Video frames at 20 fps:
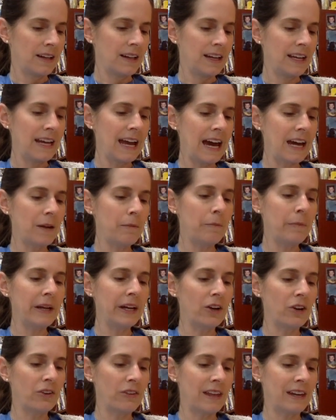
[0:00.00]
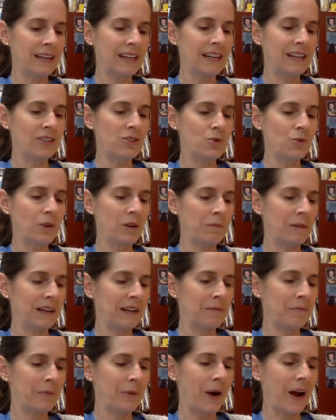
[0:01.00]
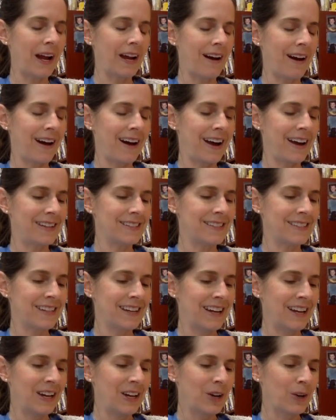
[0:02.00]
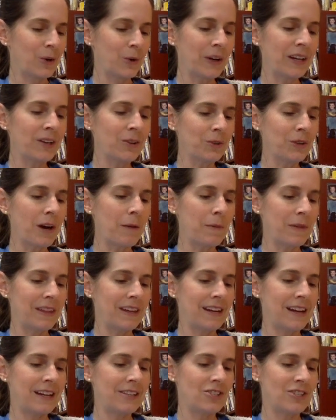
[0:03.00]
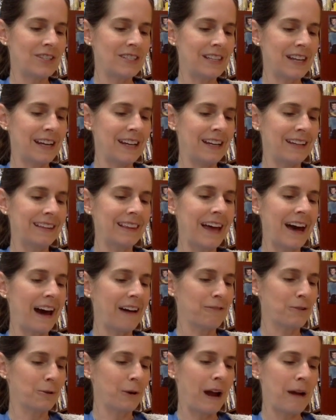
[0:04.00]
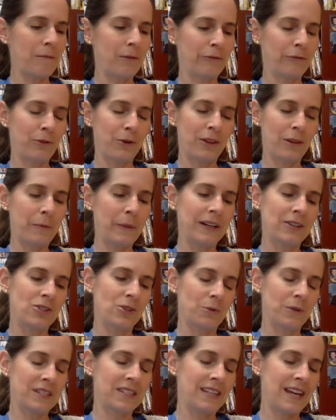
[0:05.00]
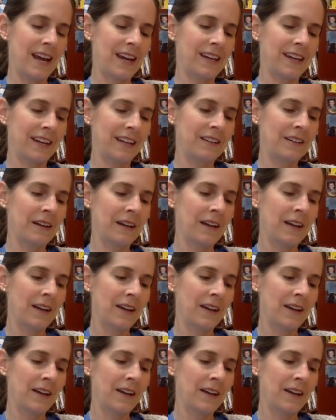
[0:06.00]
He had a beard that needed trimming and bright eyes, crinkled up at the edges like he'd laughed right before the picture was taken.